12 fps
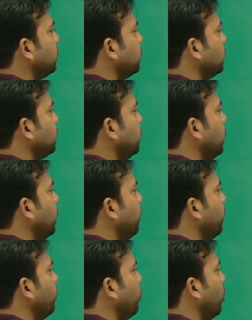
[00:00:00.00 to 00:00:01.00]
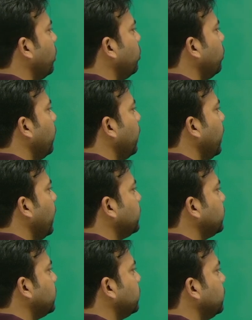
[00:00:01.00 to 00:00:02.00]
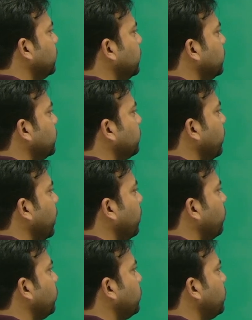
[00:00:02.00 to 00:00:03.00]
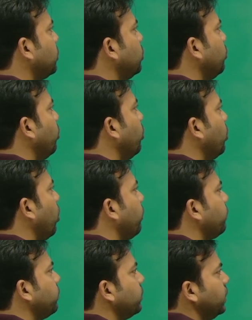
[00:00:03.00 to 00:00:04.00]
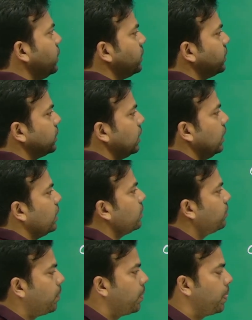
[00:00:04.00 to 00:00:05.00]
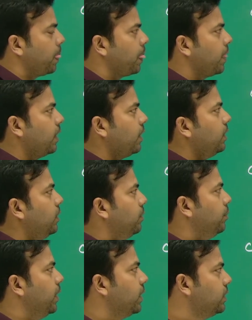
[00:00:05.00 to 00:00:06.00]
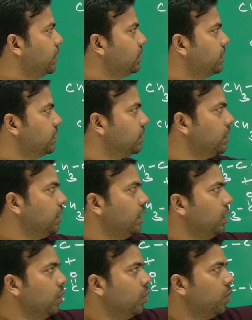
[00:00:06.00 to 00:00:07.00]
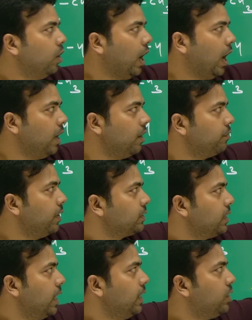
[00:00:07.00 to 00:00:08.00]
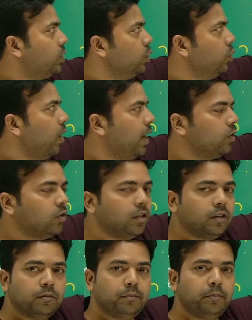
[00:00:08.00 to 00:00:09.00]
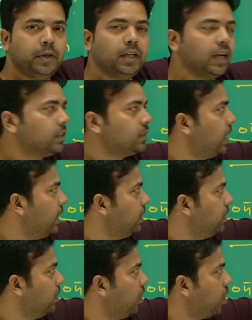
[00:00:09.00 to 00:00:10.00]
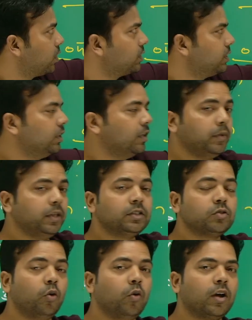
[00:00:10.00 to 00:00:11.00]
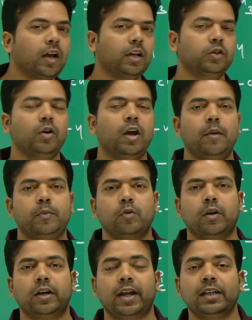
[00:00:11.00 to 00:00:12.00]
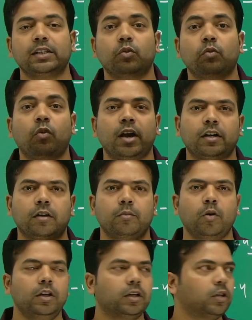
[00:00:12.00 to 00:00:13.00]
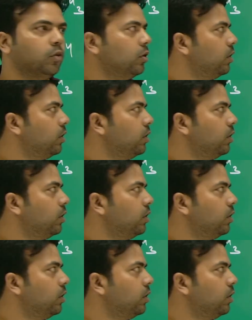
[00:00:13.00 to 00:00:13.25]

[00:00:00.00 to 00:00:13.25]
C double bond OH. This is my 2 mole of this. Clear? Makes sense? Alpha side 2 hydrogen, beta side oxygen, means overall you have to attach water molecule.